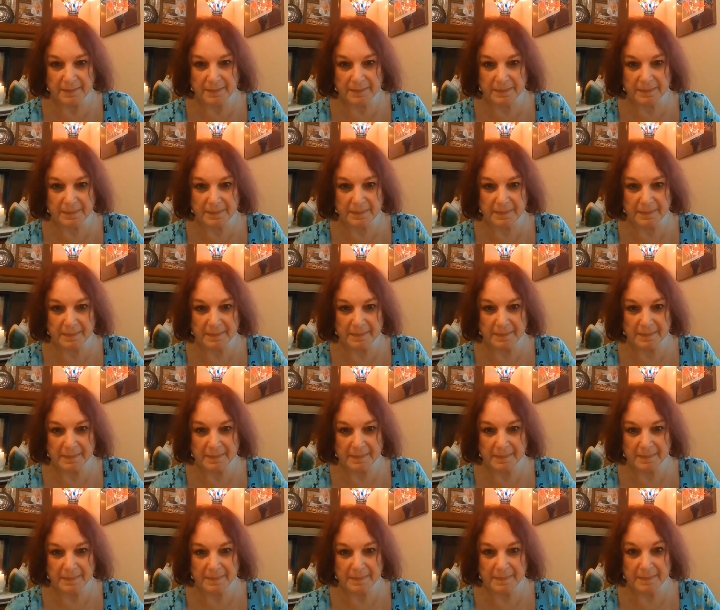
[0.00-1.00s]

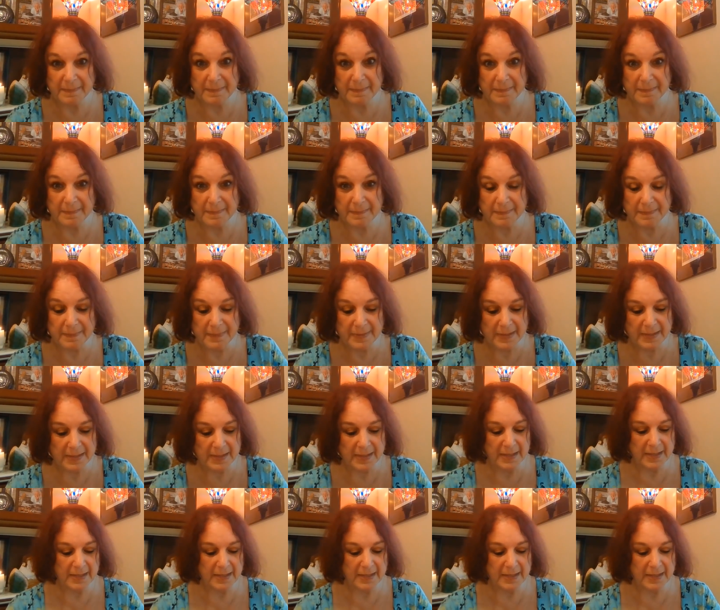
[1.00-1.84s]
Nothing is said.